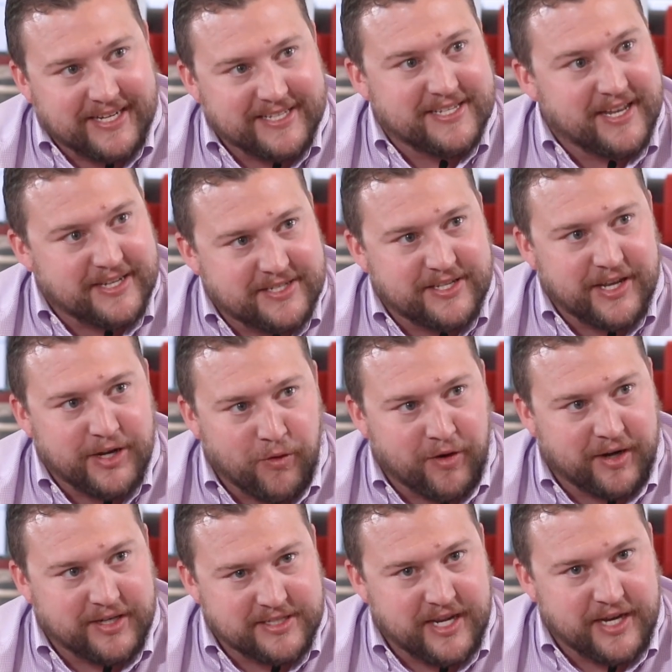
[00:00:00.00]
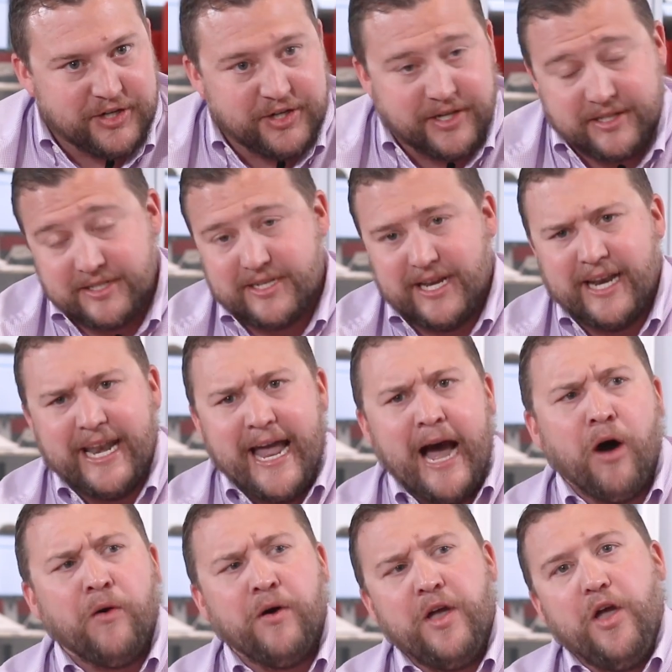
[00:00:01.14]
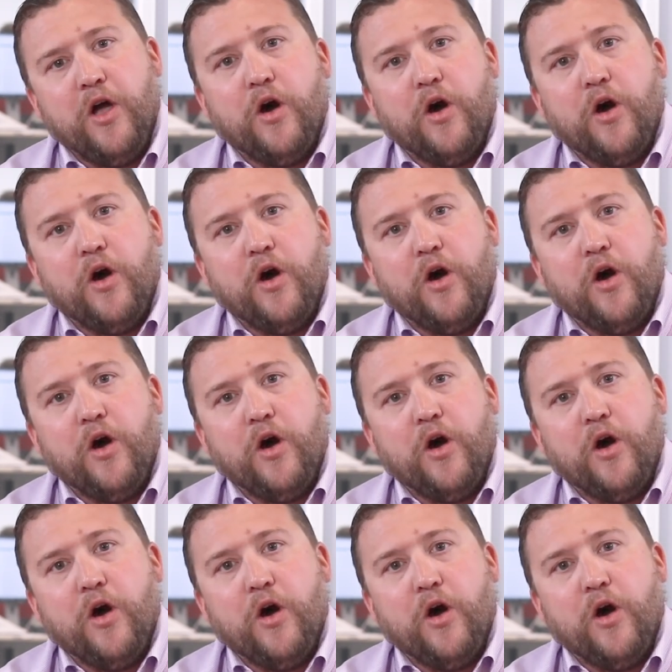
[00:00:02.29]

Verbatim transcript: exist in organizations. And now,